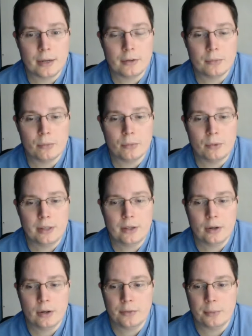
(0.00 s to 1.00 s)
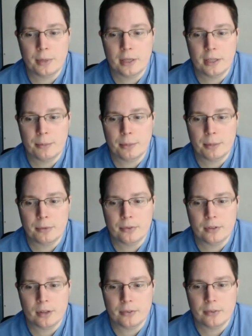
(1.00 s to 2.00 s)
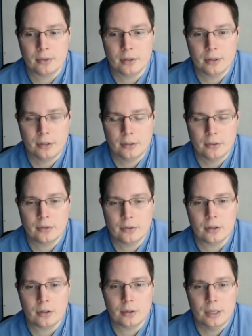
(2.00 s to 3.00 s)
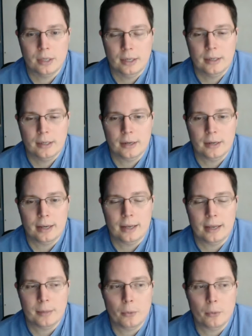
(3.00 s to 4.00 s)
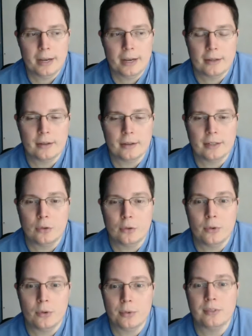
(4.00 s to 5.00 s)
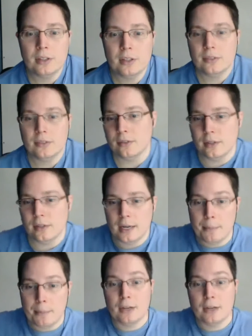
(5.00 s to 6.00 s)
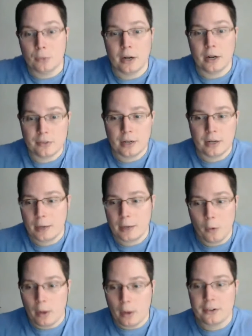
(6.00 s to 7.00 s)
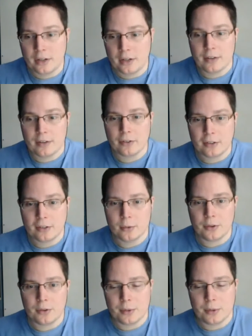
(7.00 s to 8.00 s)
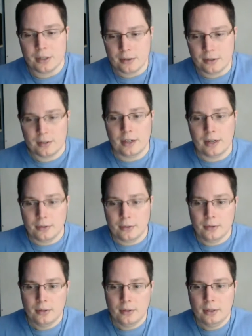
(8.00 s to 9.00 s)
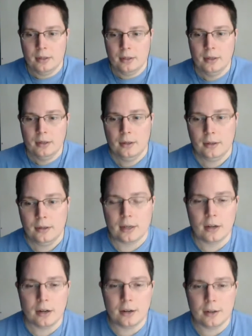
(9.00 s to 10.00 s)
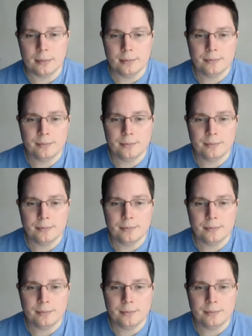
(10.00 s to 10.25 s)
It's really hard for me to keep up with stuff. So. I end up waiting like two or three seasons, and then I binge watch, and then I won't watch it again for like two or three years, and then I'll get caught up.